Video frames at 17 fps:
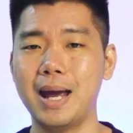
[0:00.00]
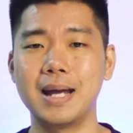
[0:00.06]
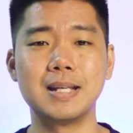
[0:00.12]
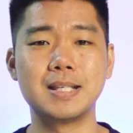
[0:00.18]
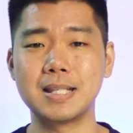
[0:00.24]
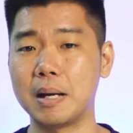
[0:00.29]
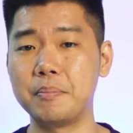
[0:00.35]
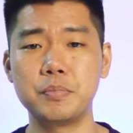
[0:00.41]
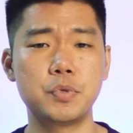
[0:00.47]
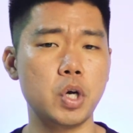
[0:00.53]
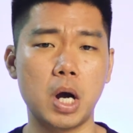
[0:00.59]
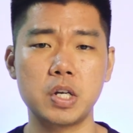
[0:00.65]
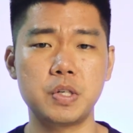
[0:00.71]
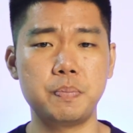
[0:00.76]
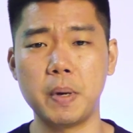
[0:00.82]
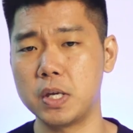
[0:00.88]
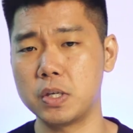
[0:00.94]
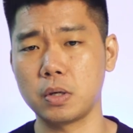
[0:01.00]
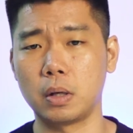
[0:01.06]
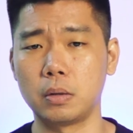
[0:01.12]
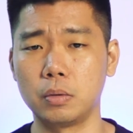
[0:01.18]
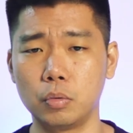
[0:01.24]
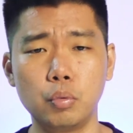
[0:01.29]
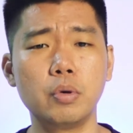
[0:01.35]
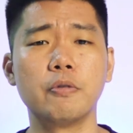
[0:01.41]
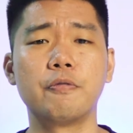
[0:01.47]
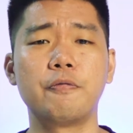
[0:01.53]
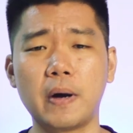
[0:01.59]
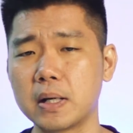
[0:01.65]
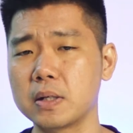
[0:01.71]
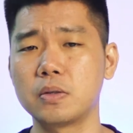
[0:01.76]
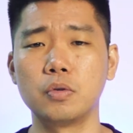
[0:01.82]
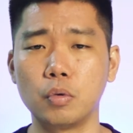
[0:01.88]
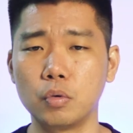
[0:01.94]
and some charge based on who the f
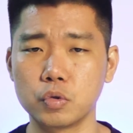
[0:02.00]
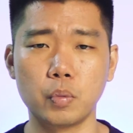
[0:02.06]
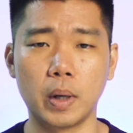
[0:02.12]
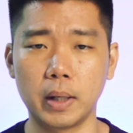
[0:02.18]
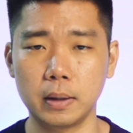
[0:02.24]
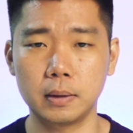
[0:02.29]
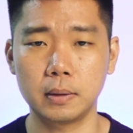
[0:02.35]
knows what.